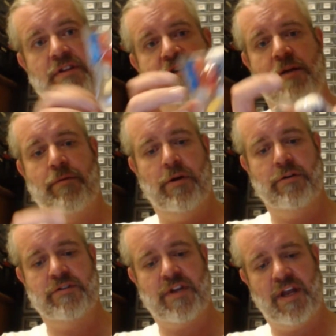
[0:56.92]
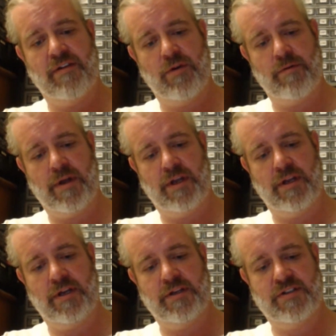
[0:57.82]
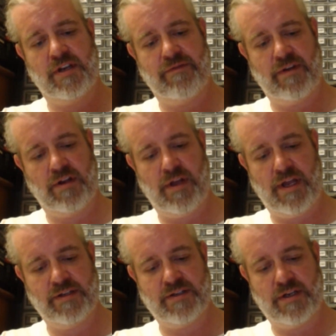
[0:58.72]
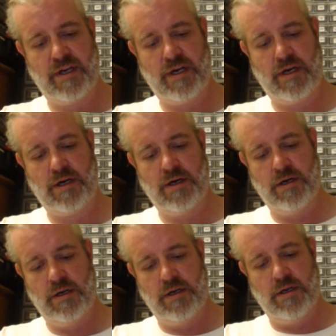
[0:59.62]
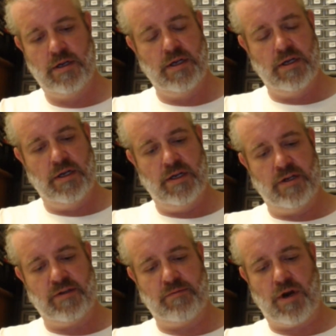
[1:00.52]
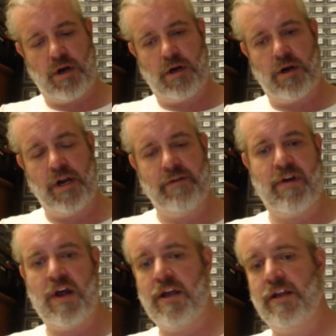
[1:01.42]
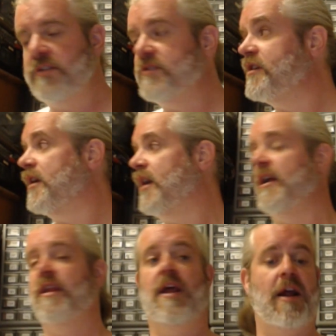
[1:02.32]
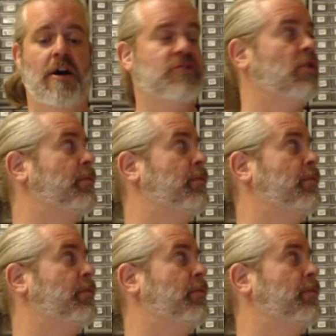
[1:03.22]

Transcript: signposts. I have one of my sig fig legs in here. Some dark green vines. And then I also